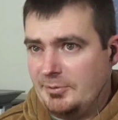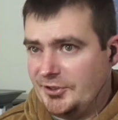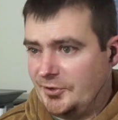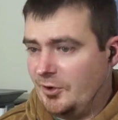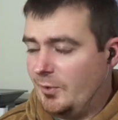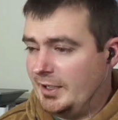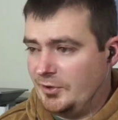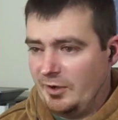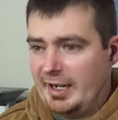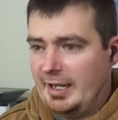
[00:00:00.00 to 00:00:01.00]
grow in and
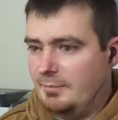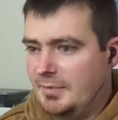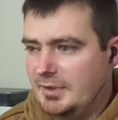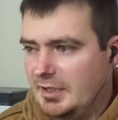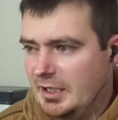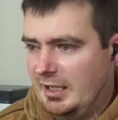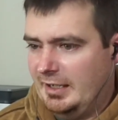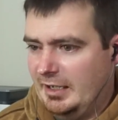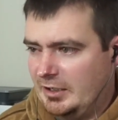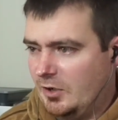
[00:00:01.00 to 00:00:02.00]
grab
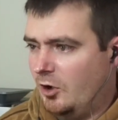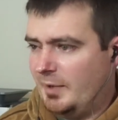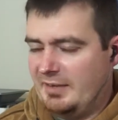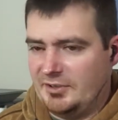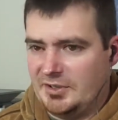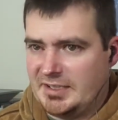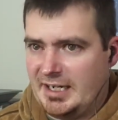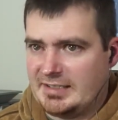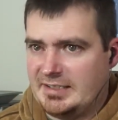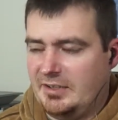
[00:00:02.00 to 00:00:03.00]
and go home and have a good
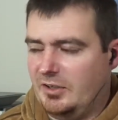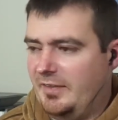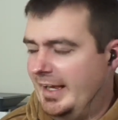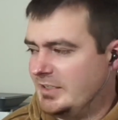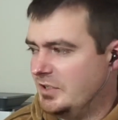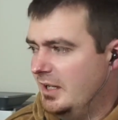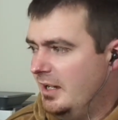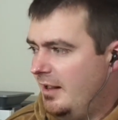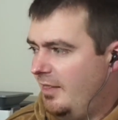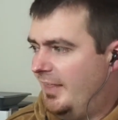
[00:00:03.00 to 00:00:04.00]
cocktail. And that's
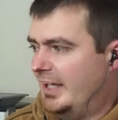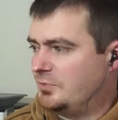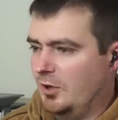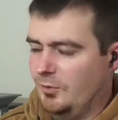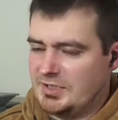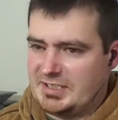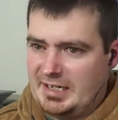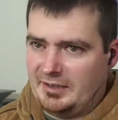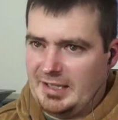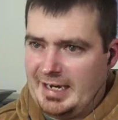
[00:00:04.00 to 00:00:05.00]
that's where we're
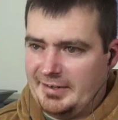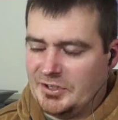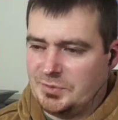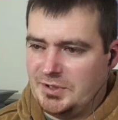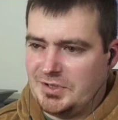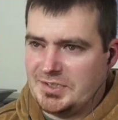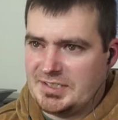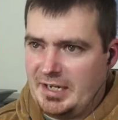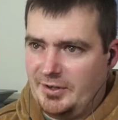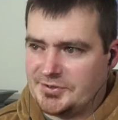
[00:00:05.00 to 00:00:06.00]
seeing a lot of the switch in
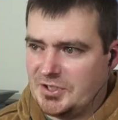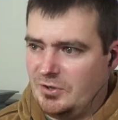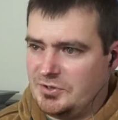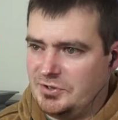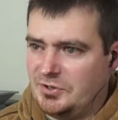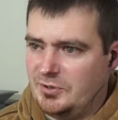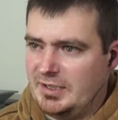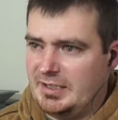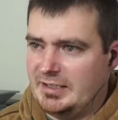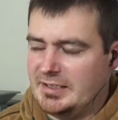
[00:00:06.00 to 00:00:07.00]
sales go to
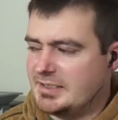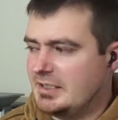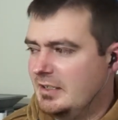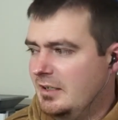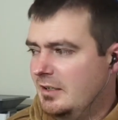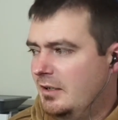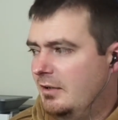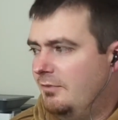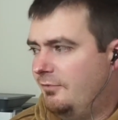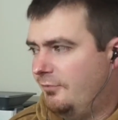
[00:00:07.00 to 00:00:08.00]
is
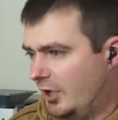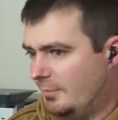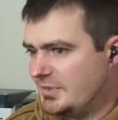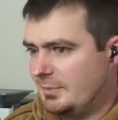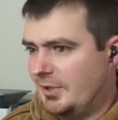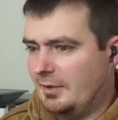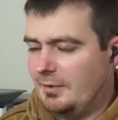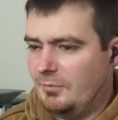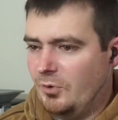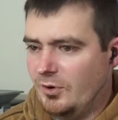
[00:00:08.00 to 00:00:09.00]
from some of the
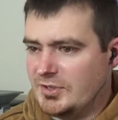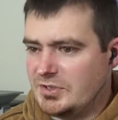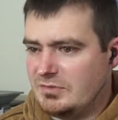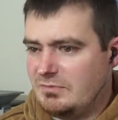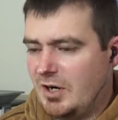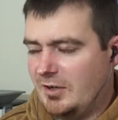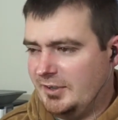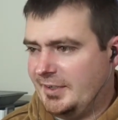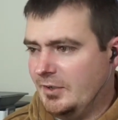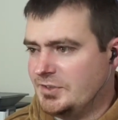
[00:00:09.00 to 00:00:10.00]
more hard
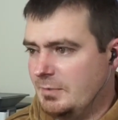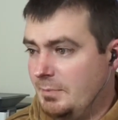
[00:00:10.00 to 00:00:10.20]
liquors and